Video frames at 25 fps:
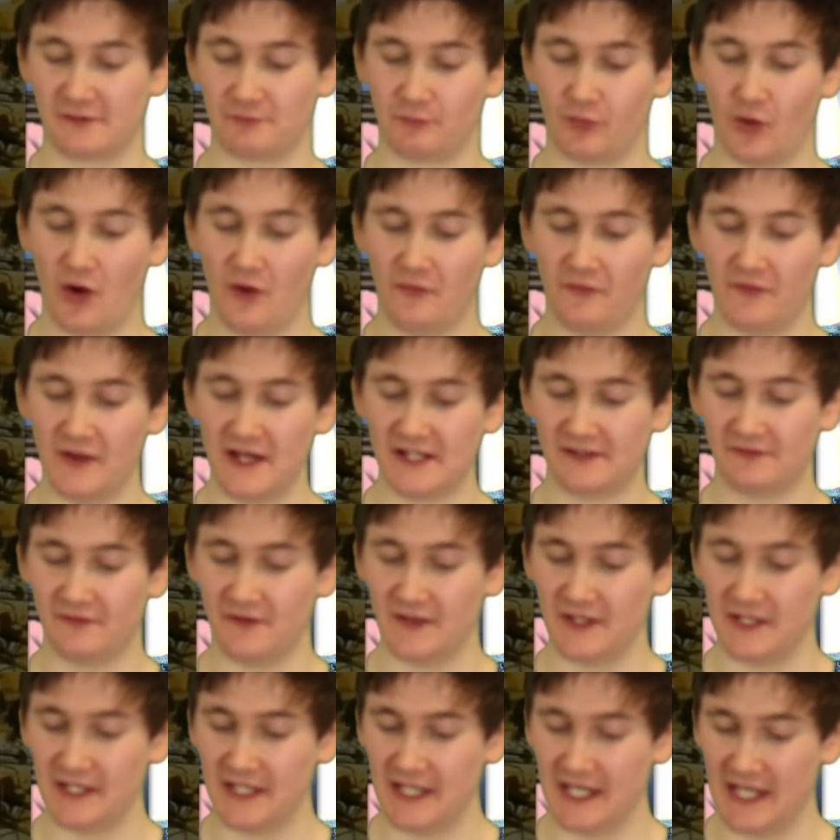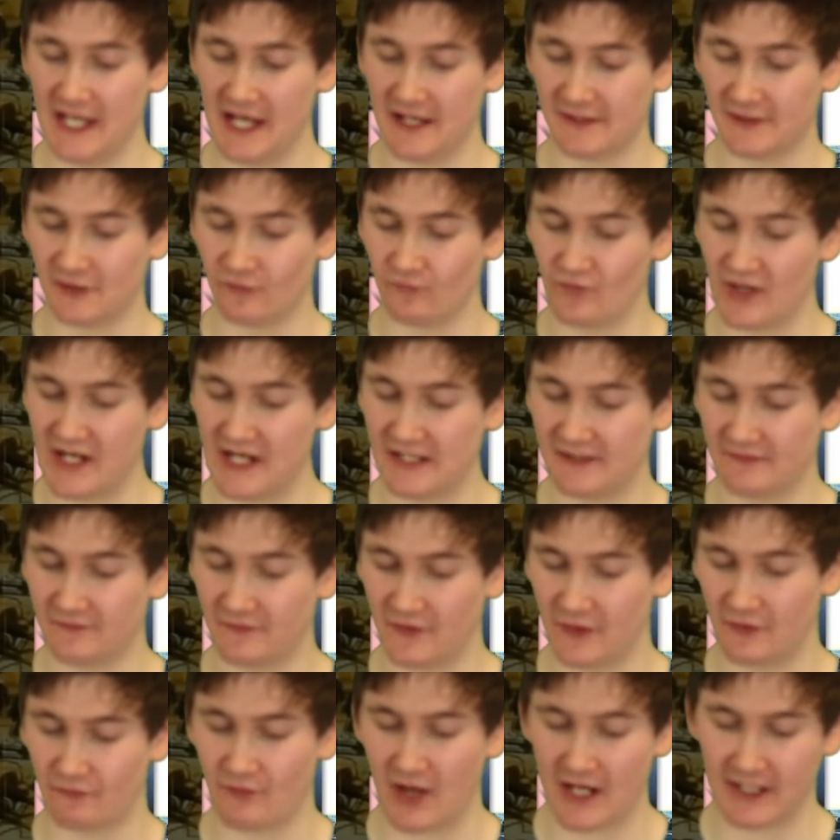profits for the year as the reason
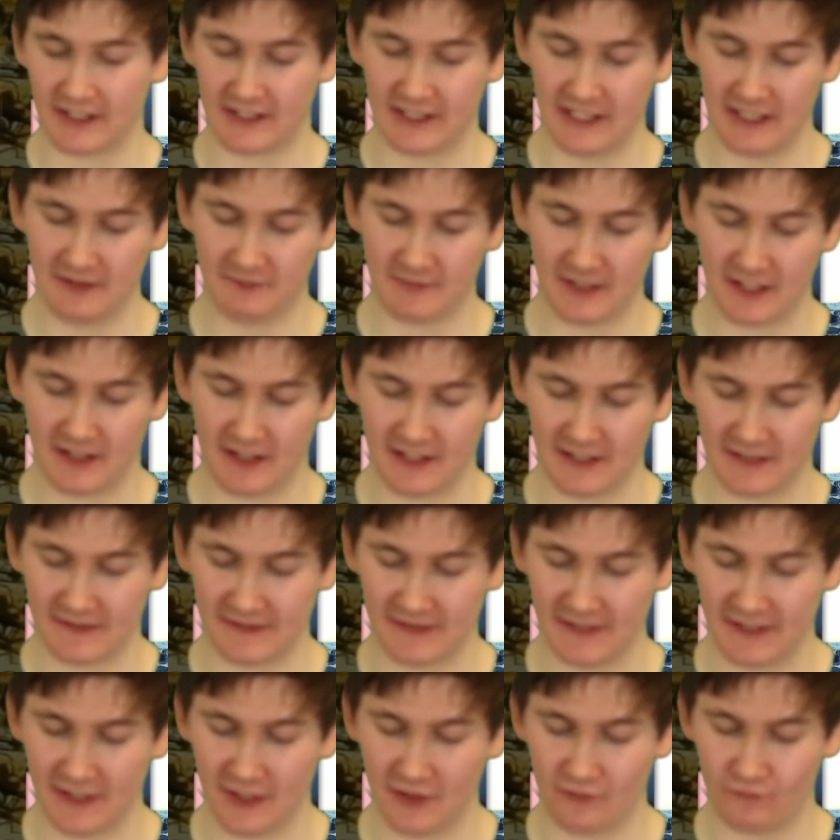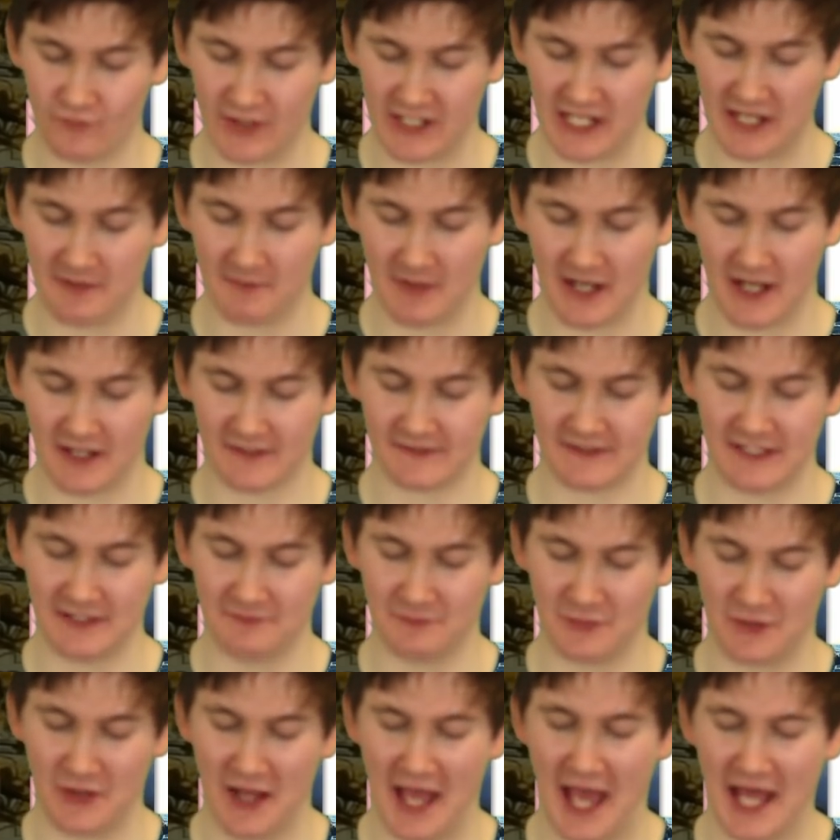for the ranking behind singer Ricky Martin,
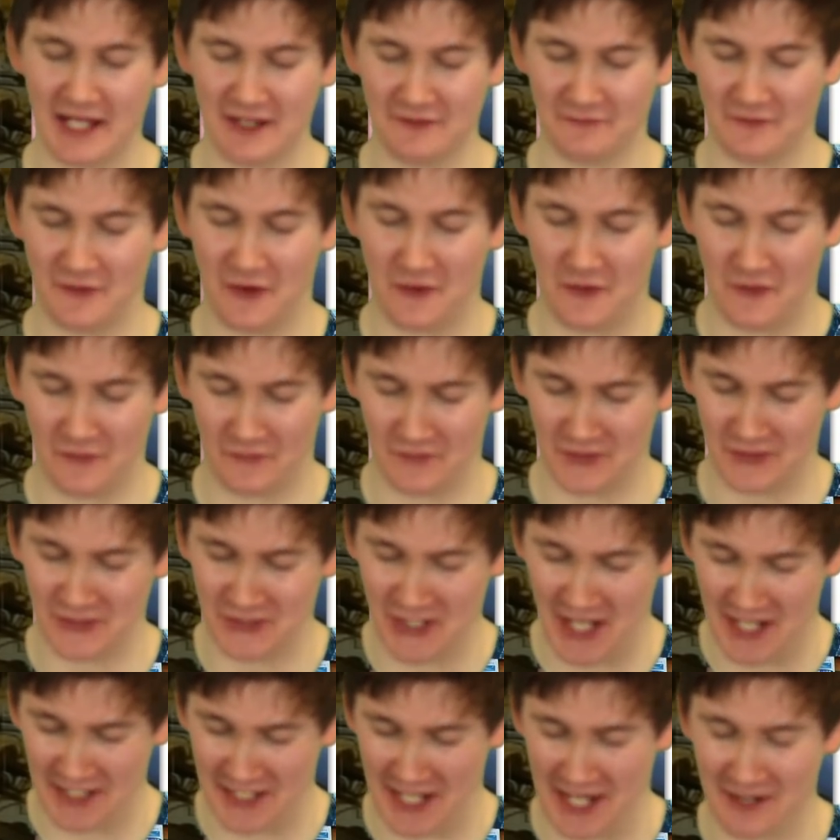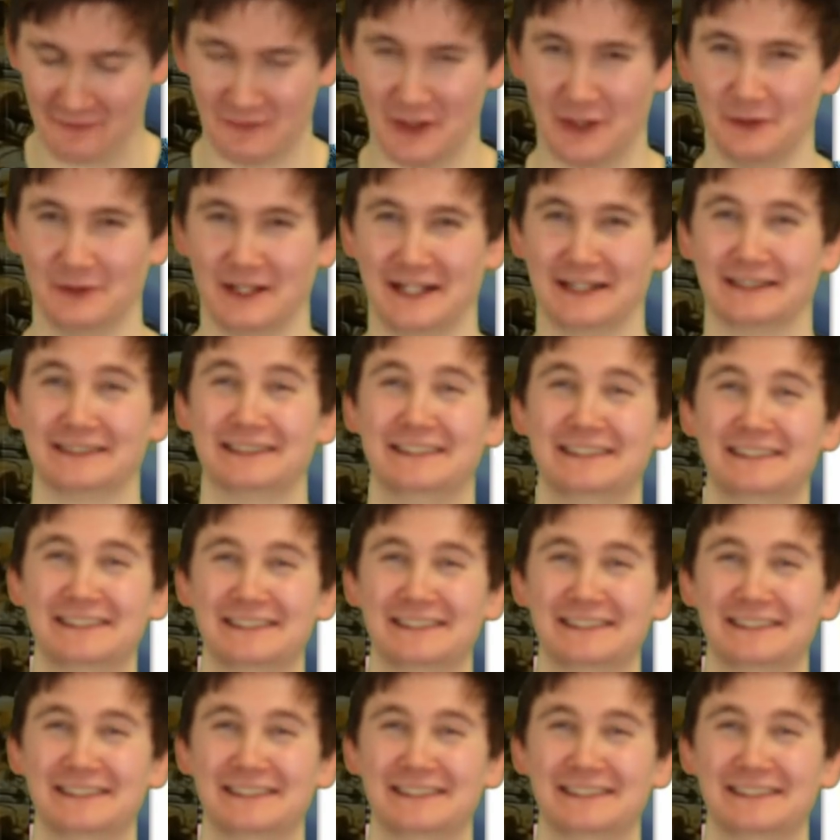but ahead of author J.K. Rowling.